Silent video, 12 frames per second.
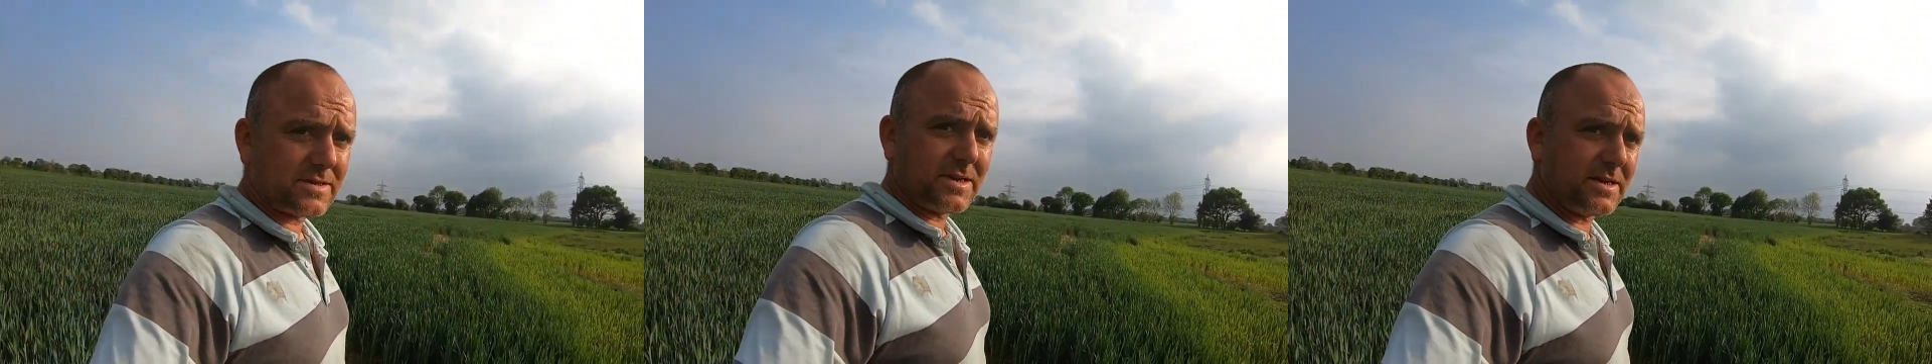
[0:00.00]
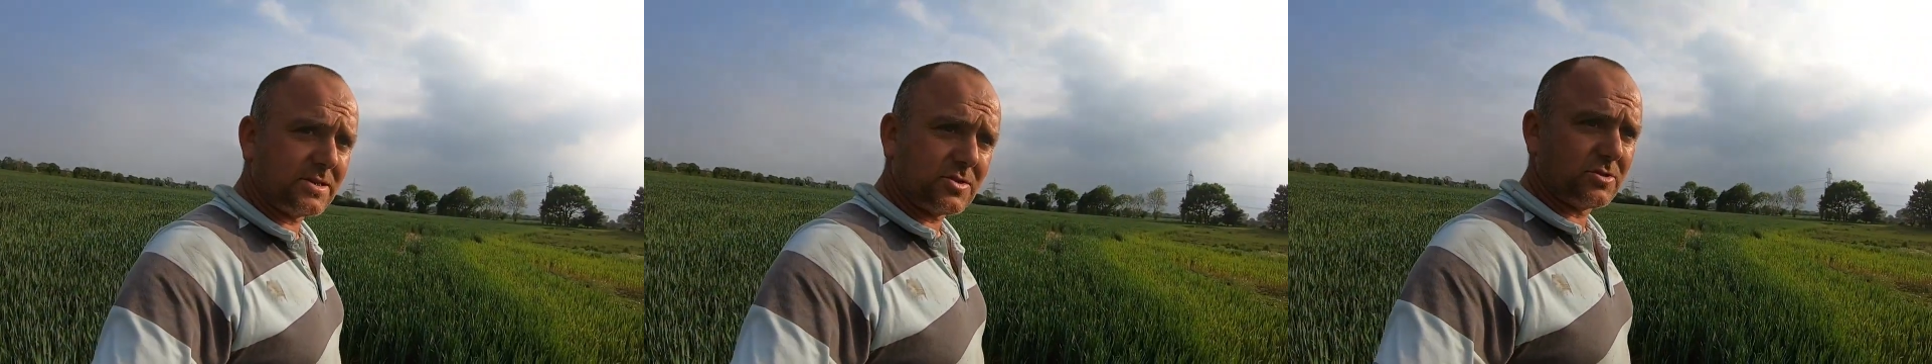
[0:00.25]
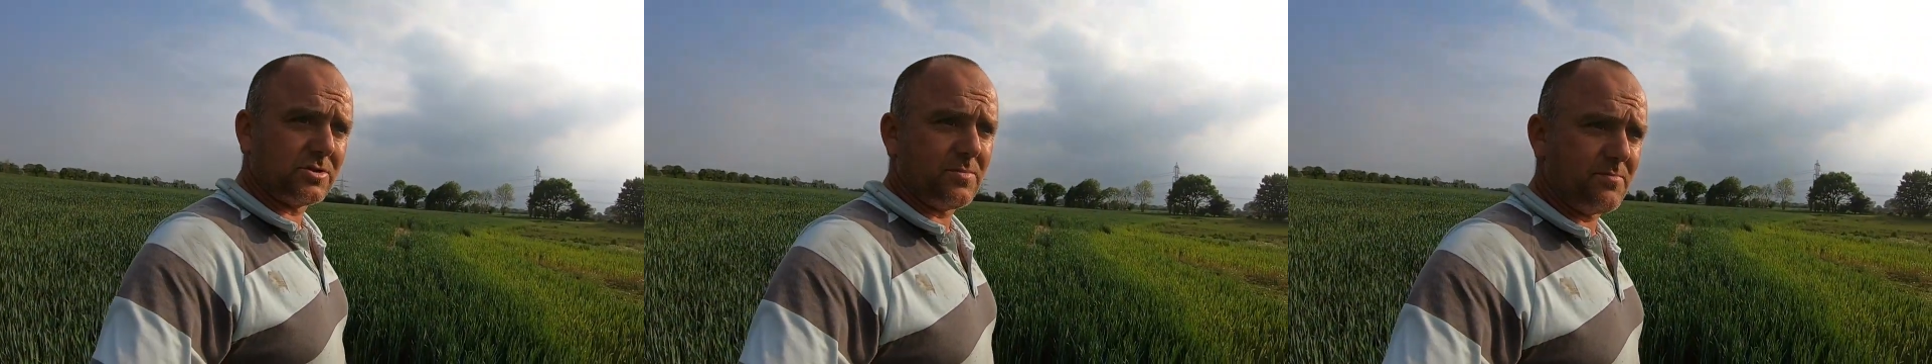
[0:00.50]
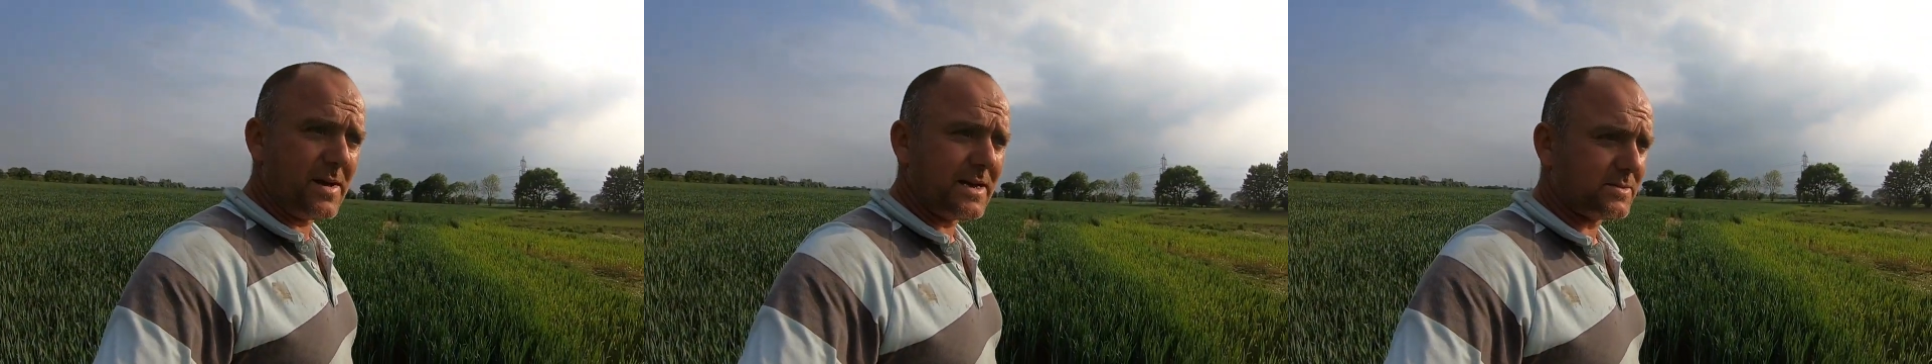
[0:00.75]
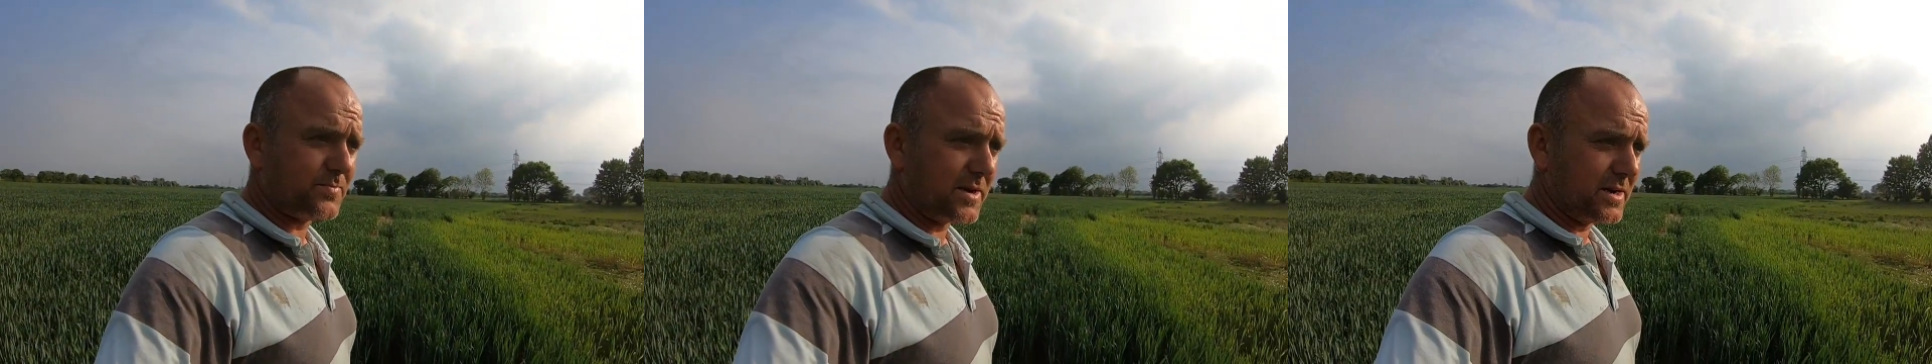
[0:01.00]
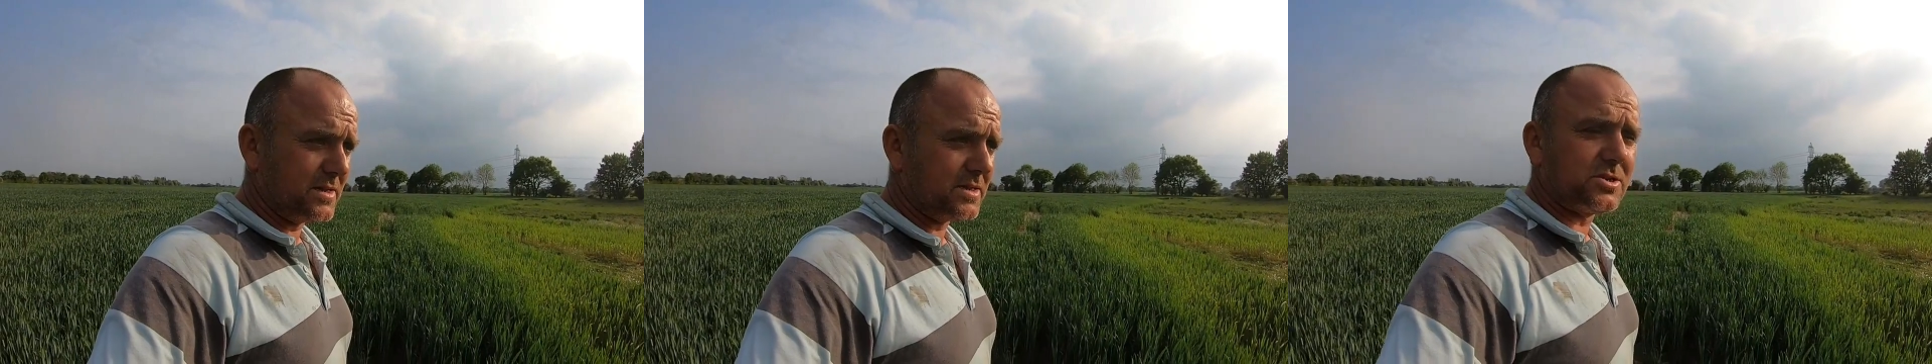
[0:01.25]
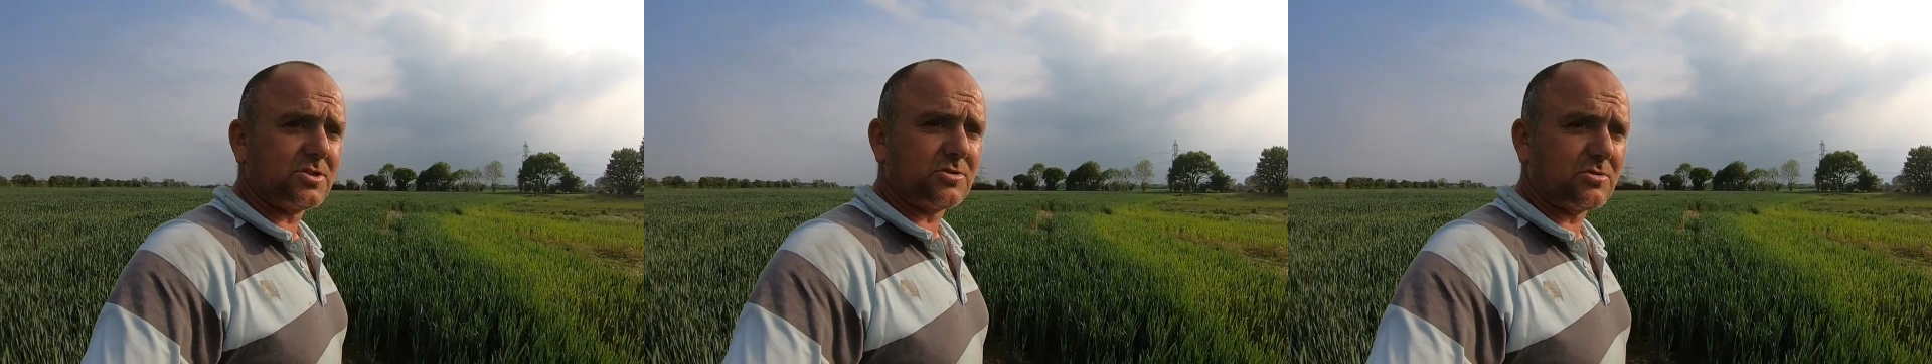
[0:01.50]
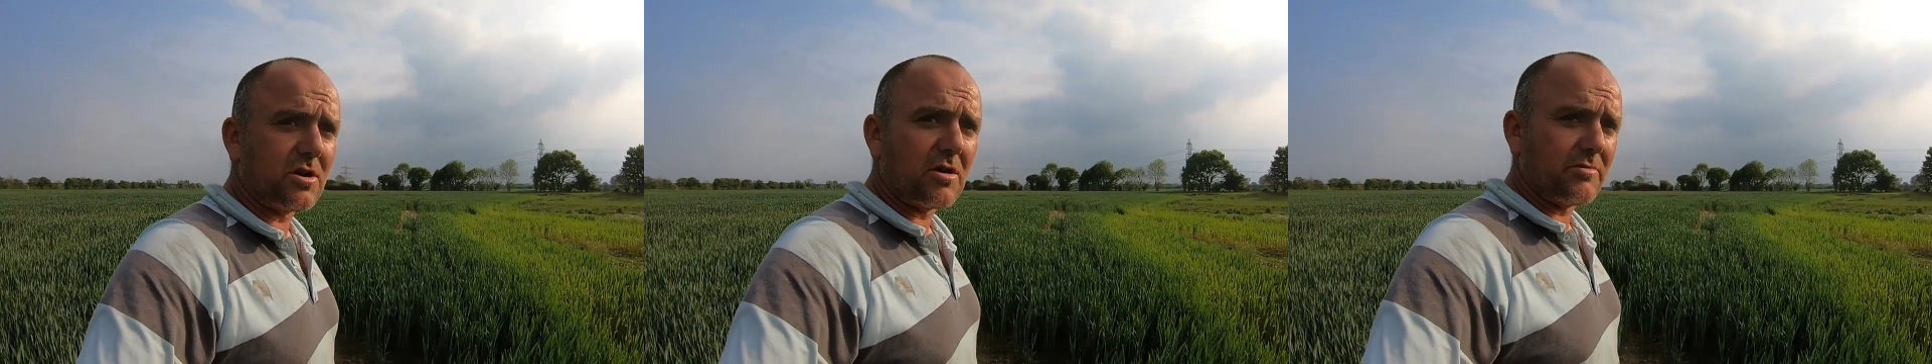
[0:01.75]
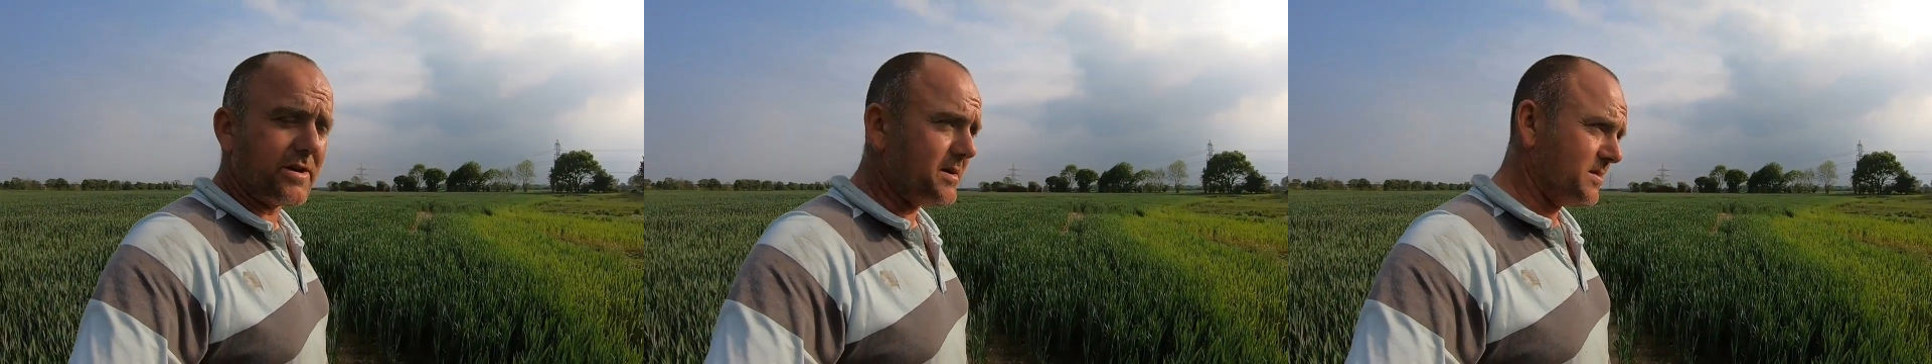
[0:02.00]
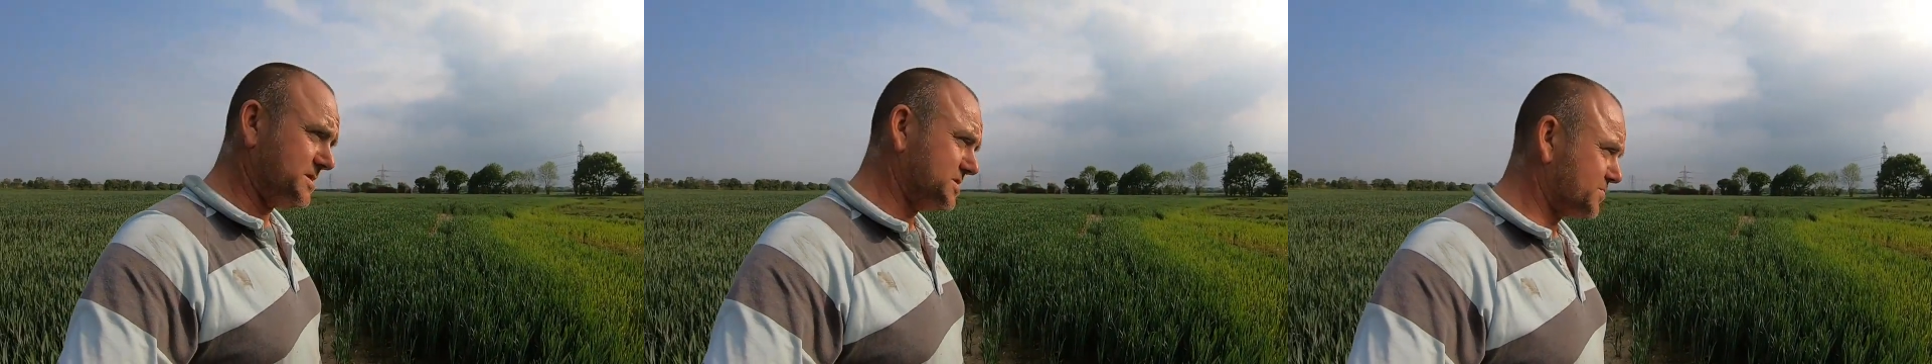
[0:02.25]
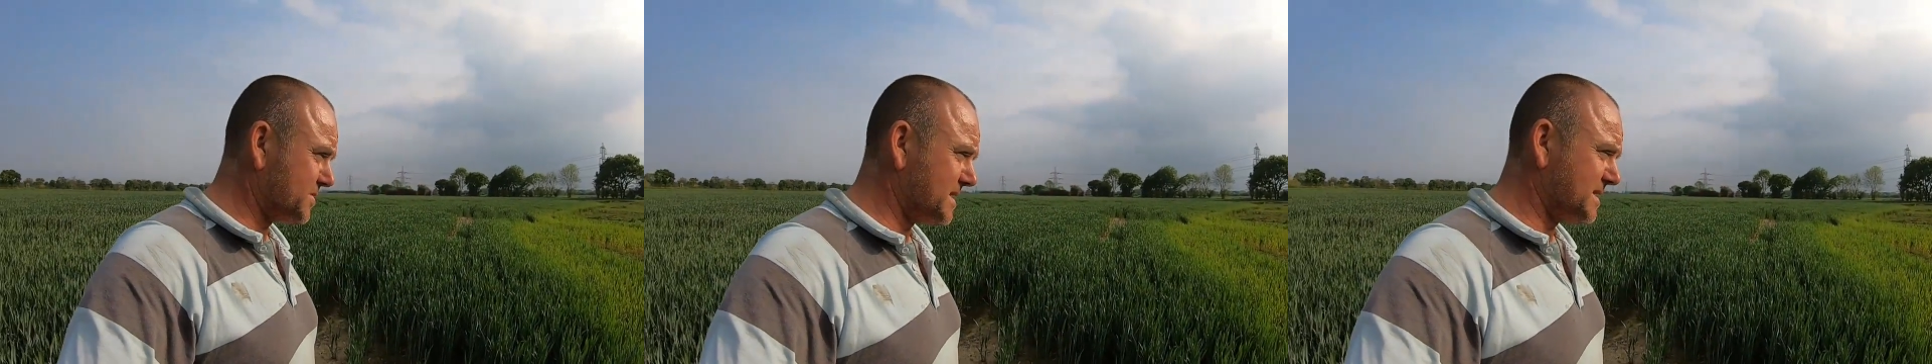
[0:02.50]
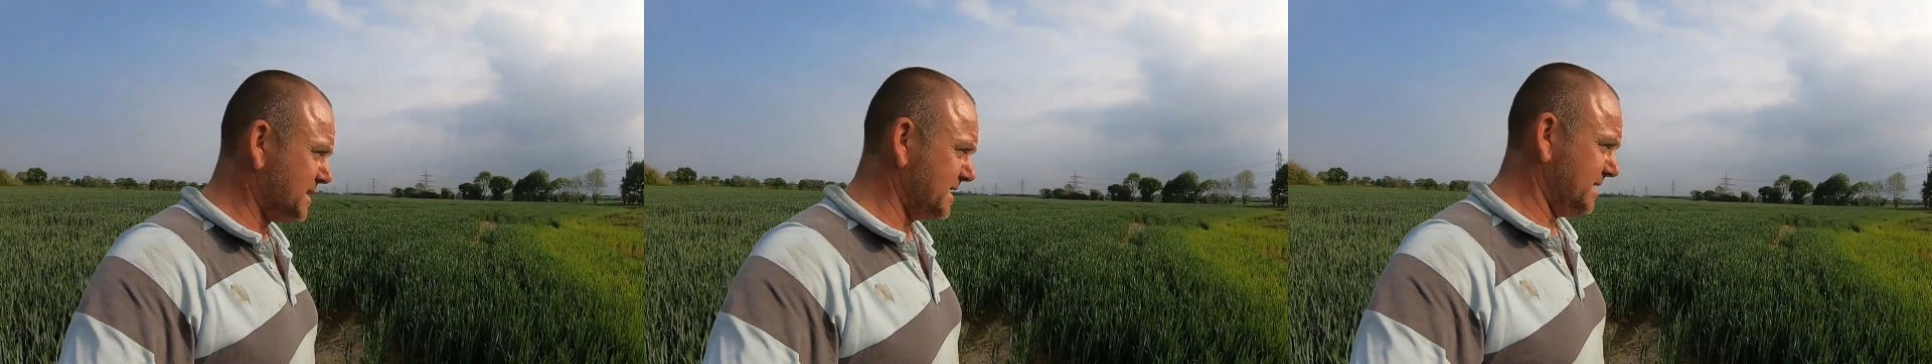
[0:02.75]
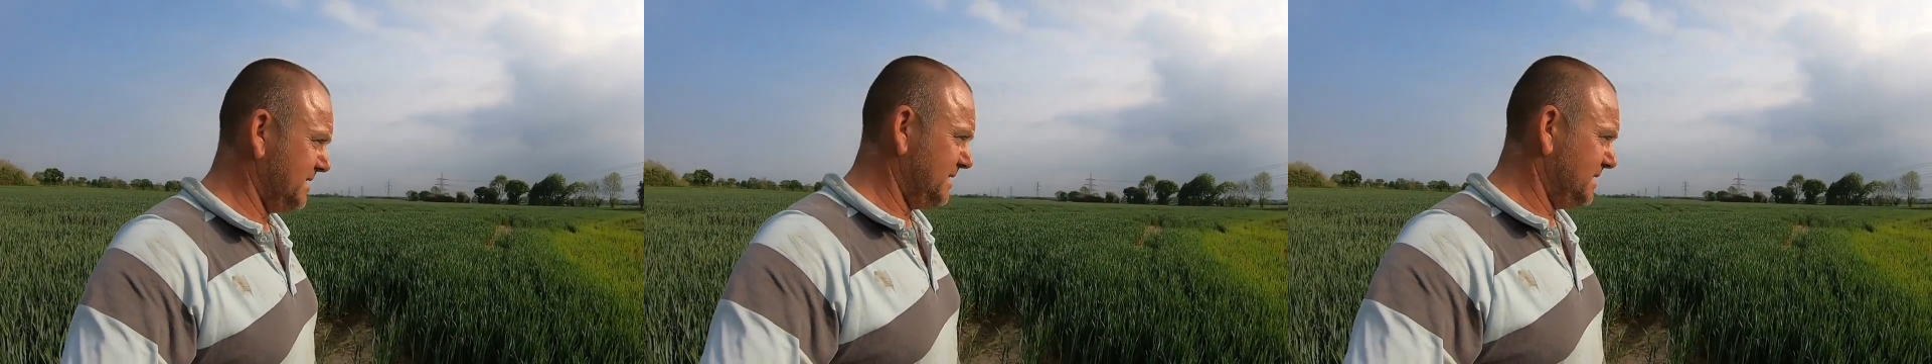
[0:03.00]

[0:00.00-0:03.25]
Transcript: seen such a mess bringing the straw in and spreading it.